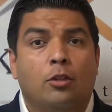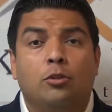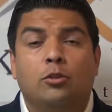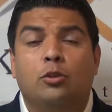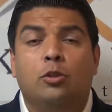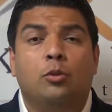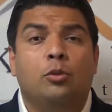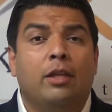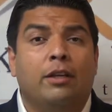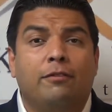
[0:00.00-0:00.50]

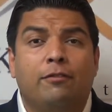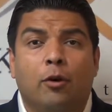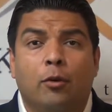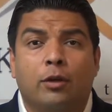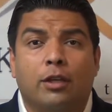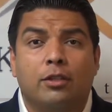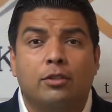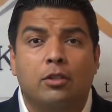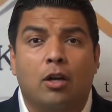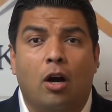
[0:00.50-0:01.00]
Do they
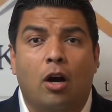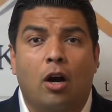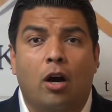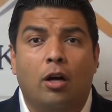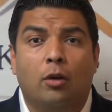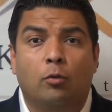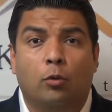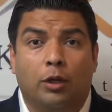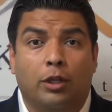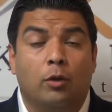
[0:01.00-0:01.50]
focus
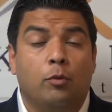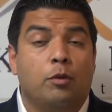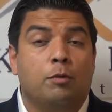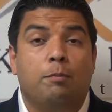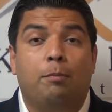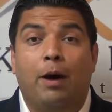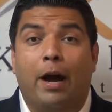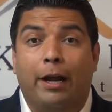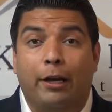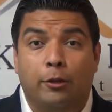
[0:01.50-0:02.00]
on working
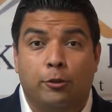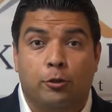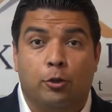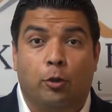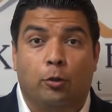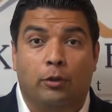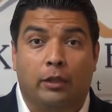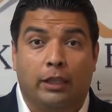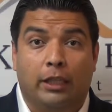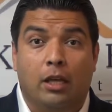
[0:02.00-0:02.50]
with buyers
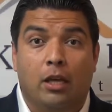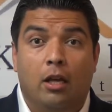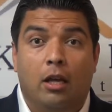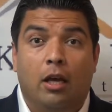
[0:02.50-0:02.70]
only?